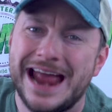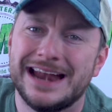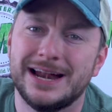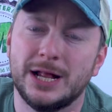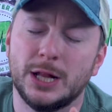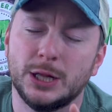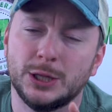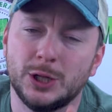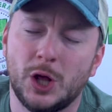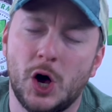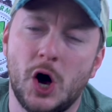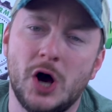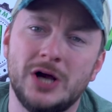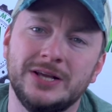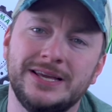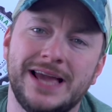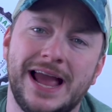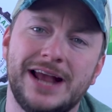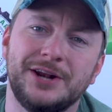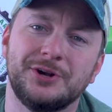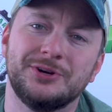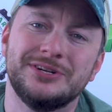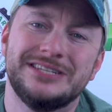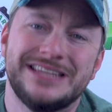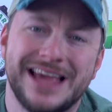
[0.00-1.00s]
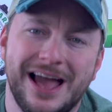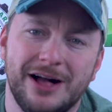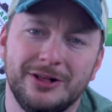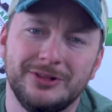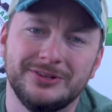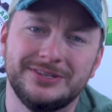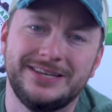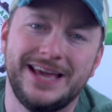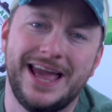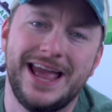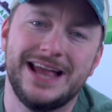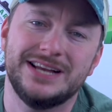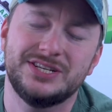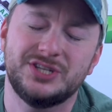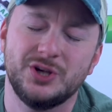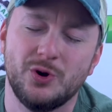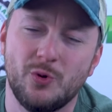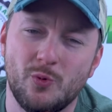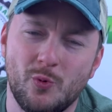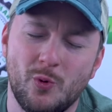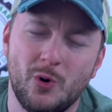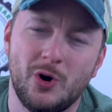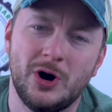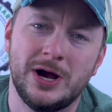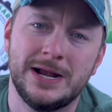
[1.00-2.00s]
an Elongator Tailgate to
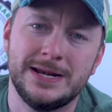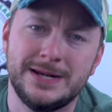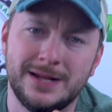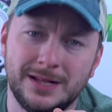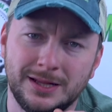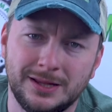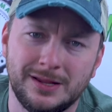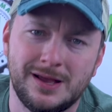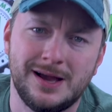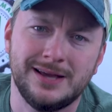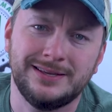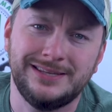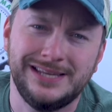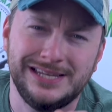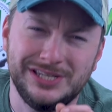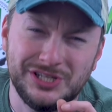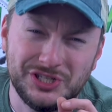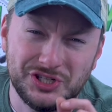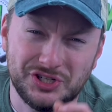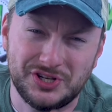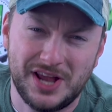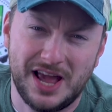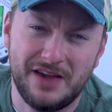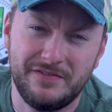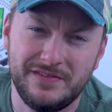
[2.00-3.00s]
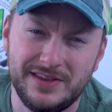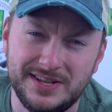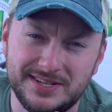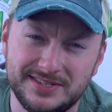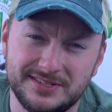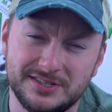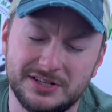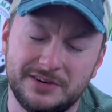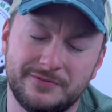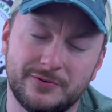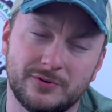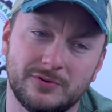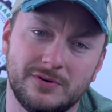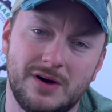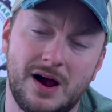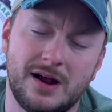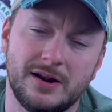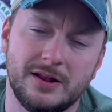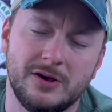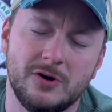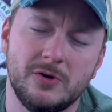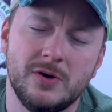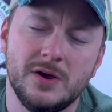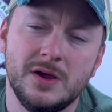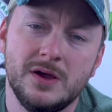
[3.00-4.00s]
one lucky Chevy
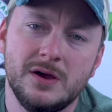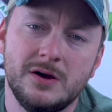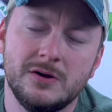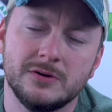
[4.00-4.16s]
Silverado